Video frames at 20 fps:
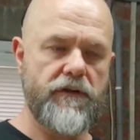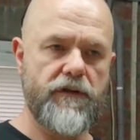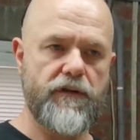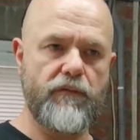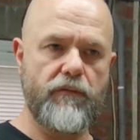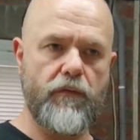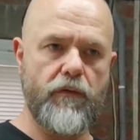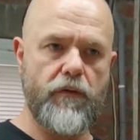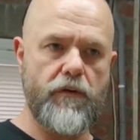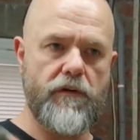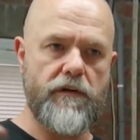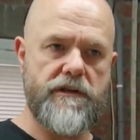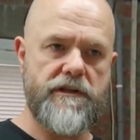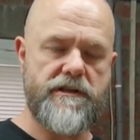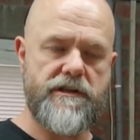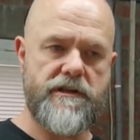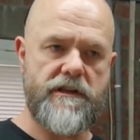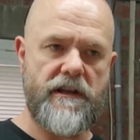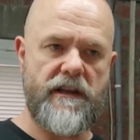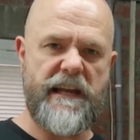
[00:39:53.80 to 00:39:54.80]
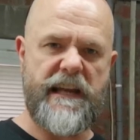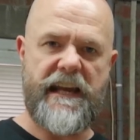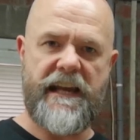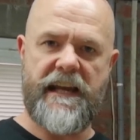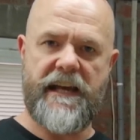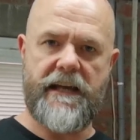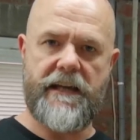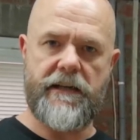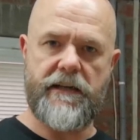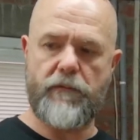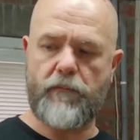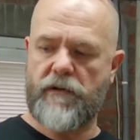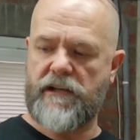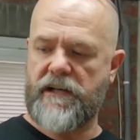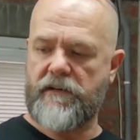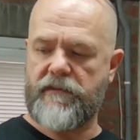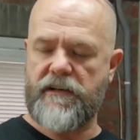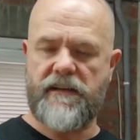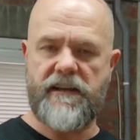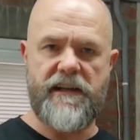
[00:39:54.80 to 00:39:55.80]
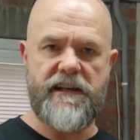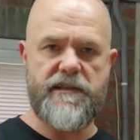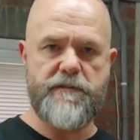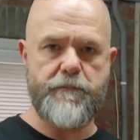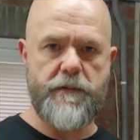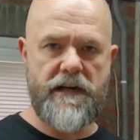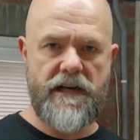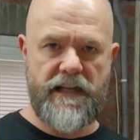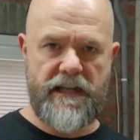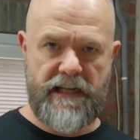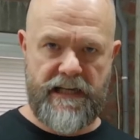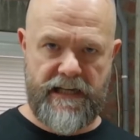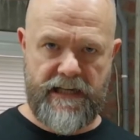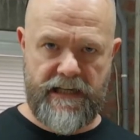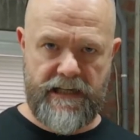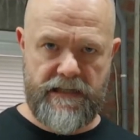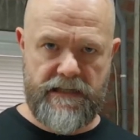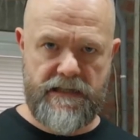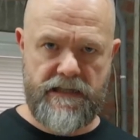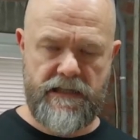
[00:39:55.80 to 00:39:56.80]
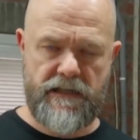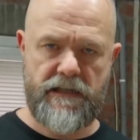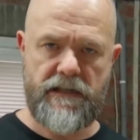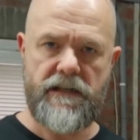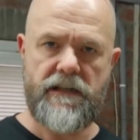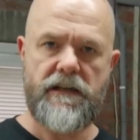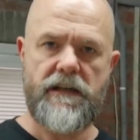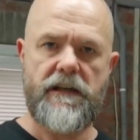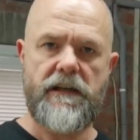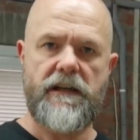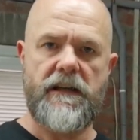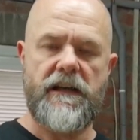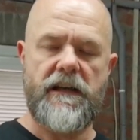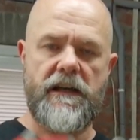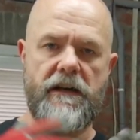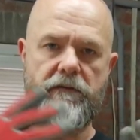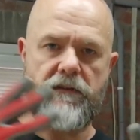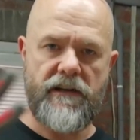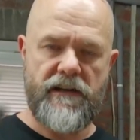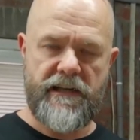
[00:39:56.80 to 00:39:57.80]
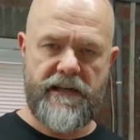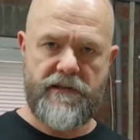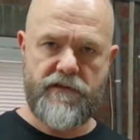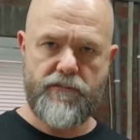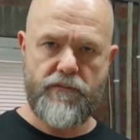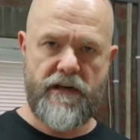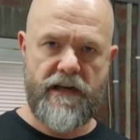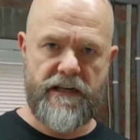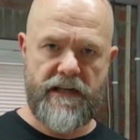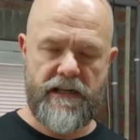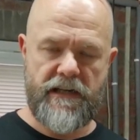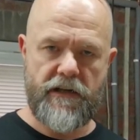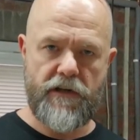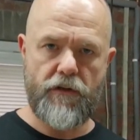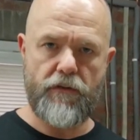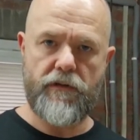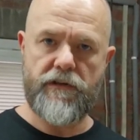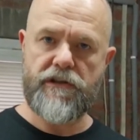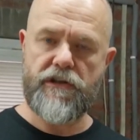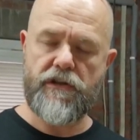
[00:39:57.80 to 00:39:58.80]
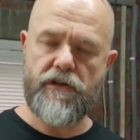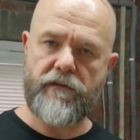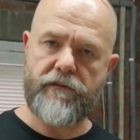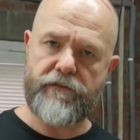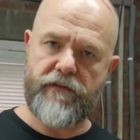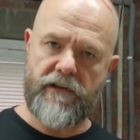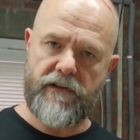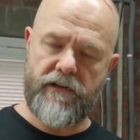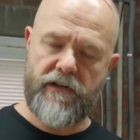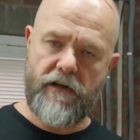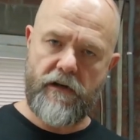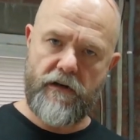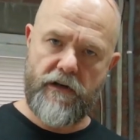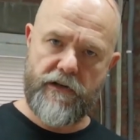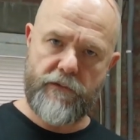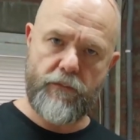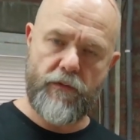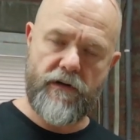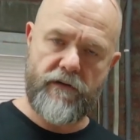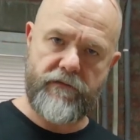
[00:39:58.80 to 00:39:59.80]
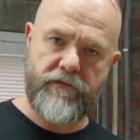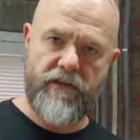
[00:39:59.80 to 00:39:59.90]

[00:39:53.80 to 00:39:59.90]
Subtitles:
towards the end, when everything's been lined, everything's ready to go, and you're fitting the hardware